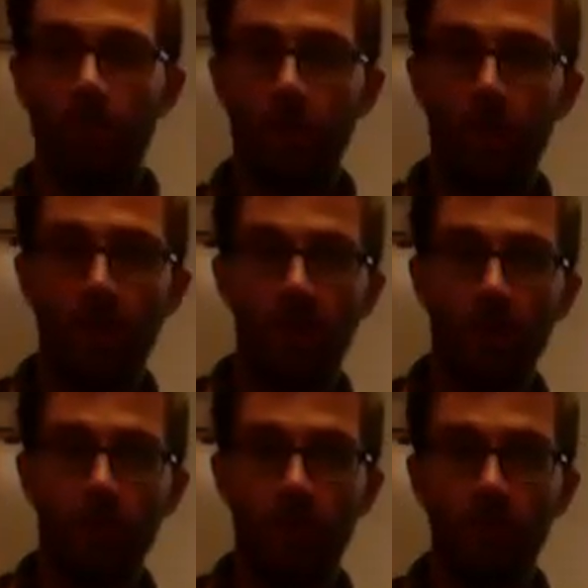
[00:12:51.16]
the way that
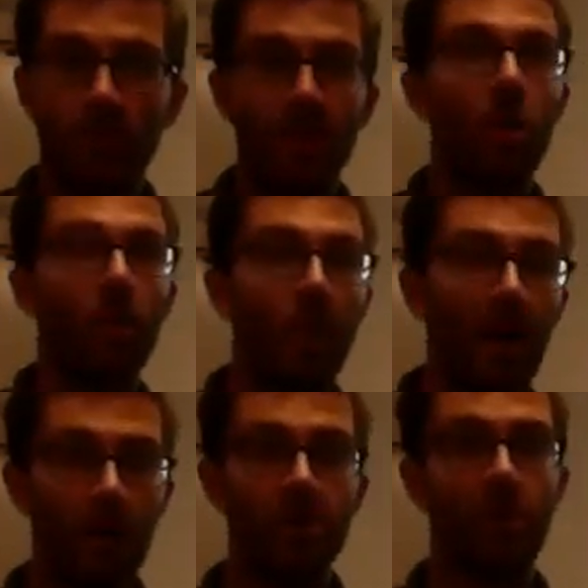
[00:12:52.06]
we relate to our
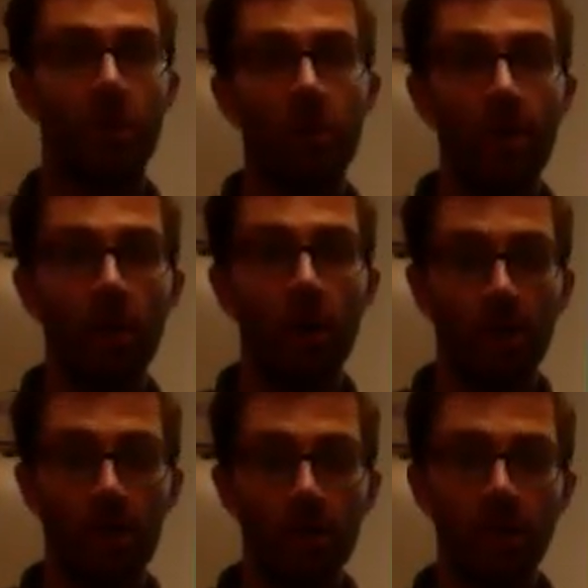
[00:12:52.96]
parents, our early
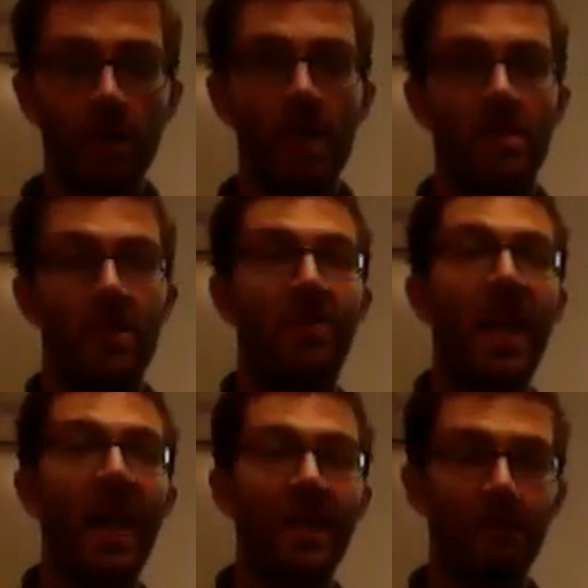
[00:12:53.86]
guardians,
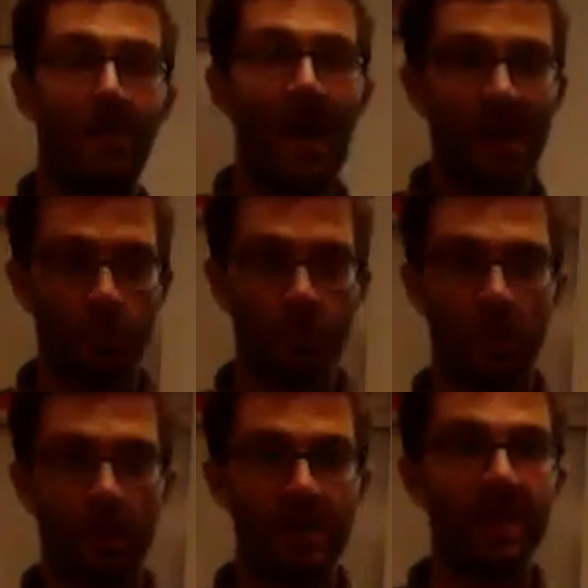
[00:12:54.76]
that impacts what's going
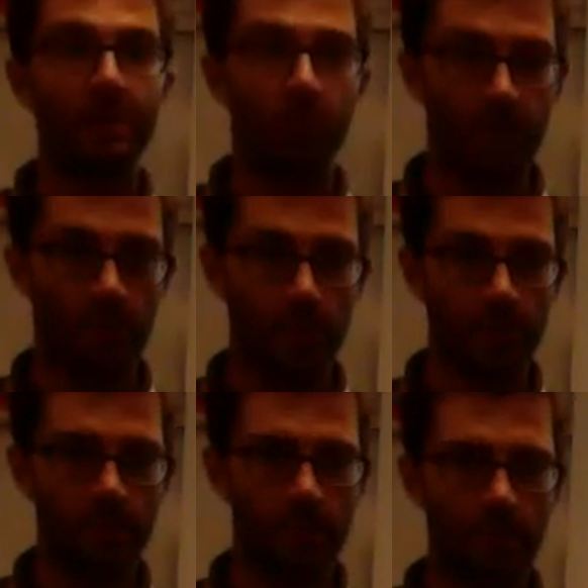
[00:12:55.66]
on deep within
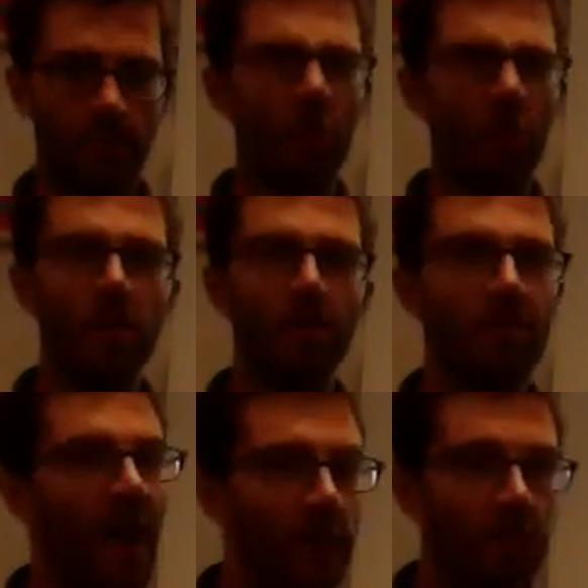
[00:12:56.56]
us, the early
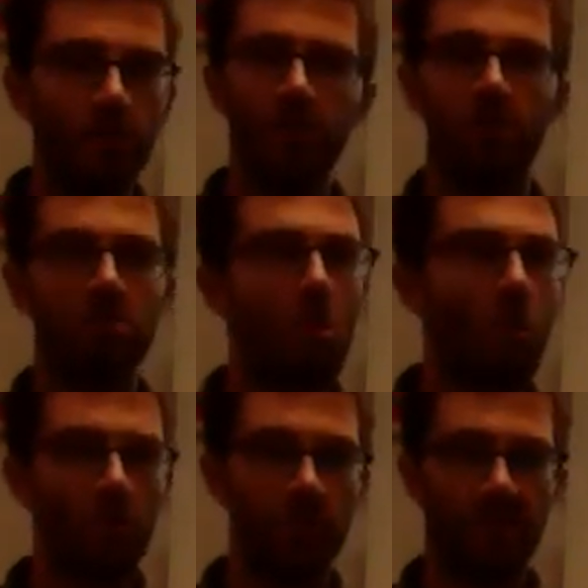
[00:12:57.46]
values and
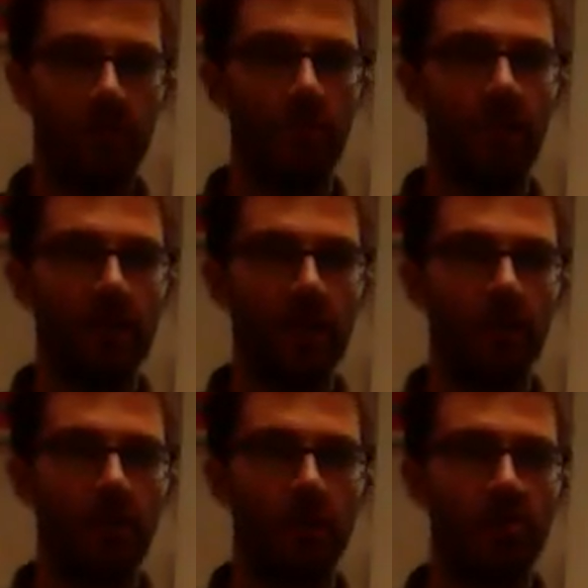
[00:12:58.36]
morals that we picked up
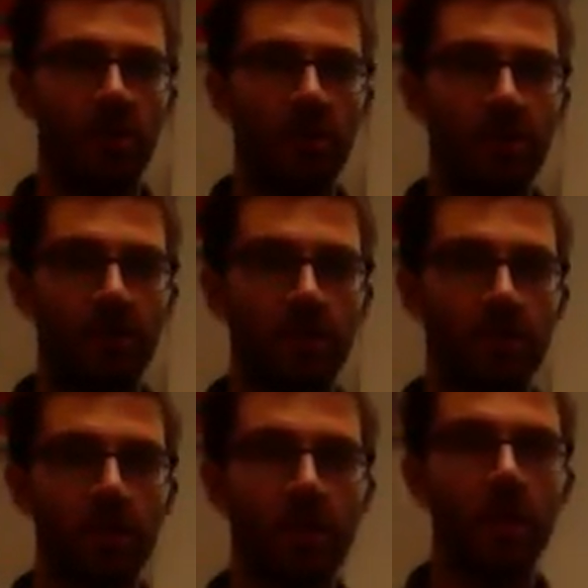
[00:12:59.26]
from our childhood experiences.